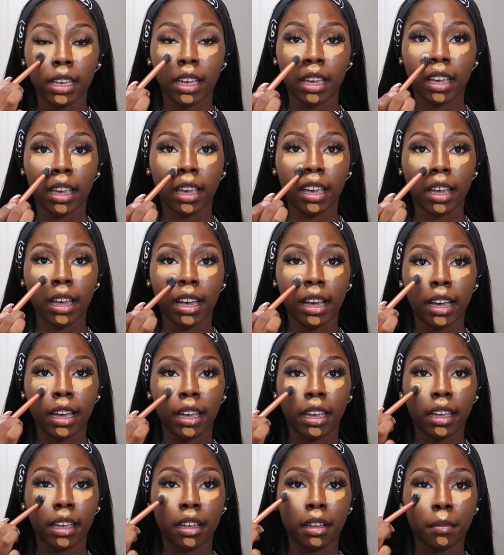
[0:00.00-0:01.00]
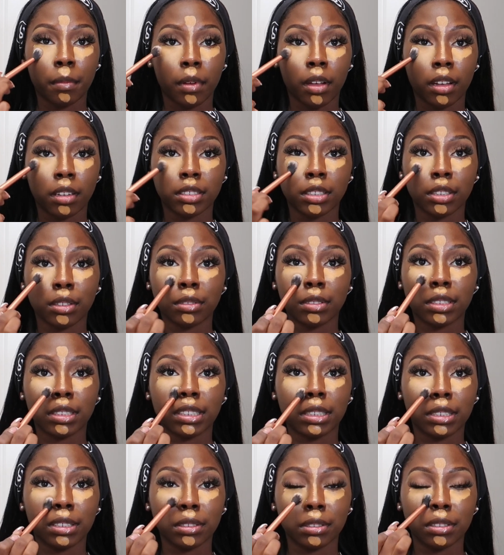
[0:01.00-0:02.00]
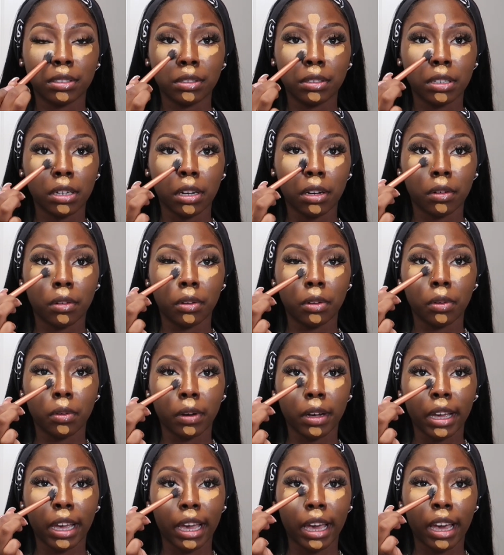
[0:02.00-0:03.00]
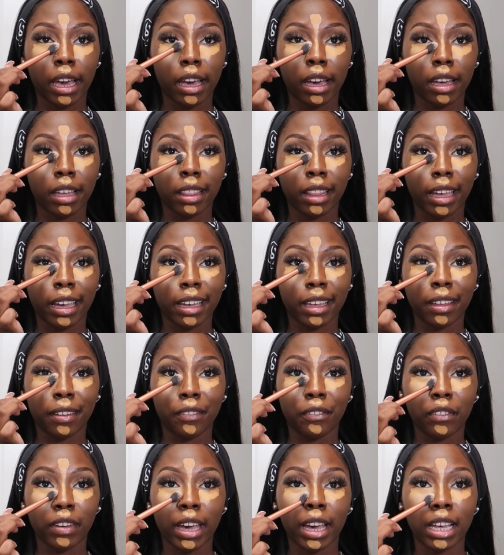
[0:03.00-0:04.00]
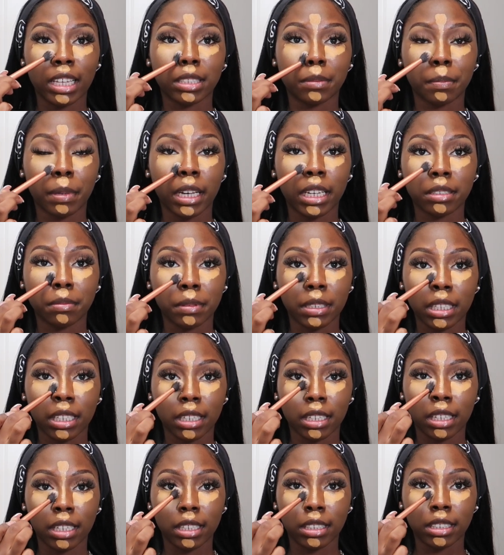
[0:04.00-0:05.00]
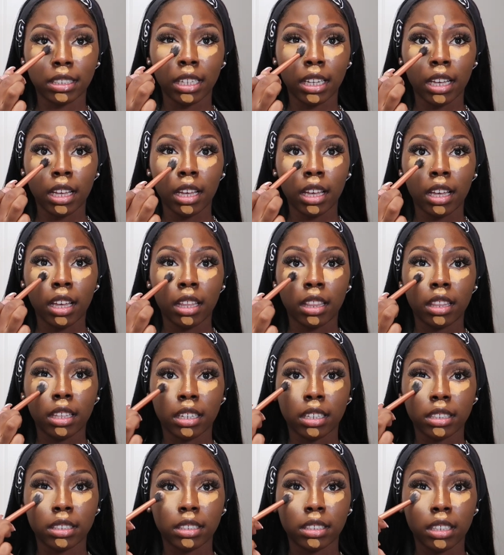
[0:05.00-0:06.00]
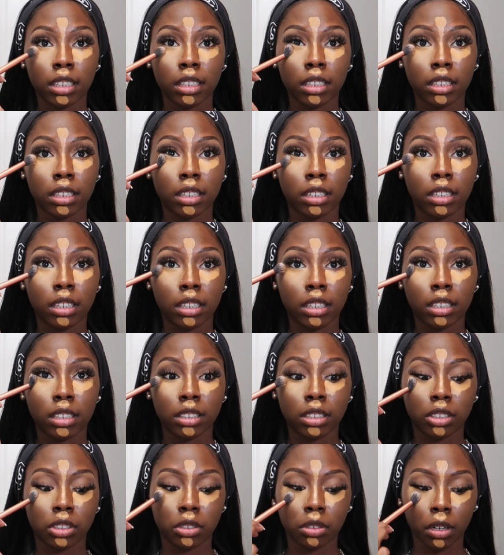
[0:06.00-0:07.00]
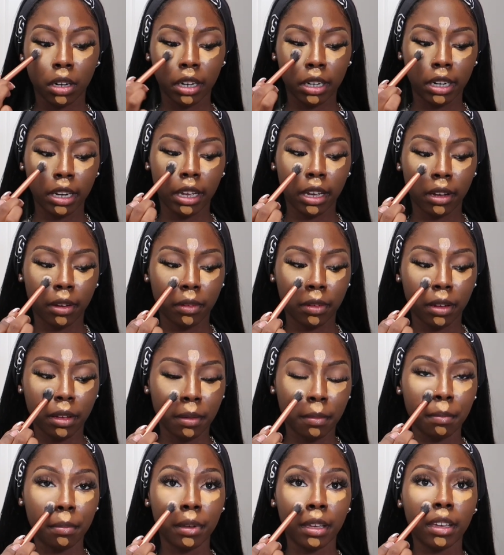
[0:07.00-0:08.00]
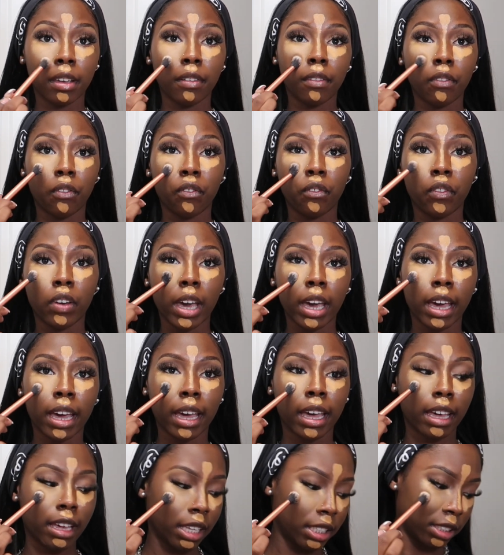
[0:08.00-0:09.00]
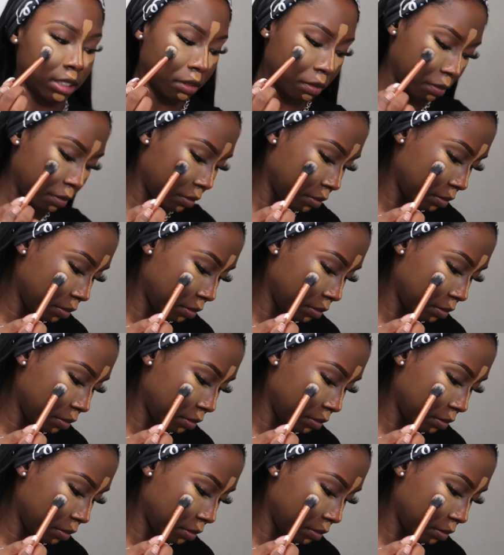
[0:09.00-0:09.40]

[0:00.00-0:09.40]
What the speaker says: And I am also still, you know, going at like a fast pace because the concealer does dry down a bit fast.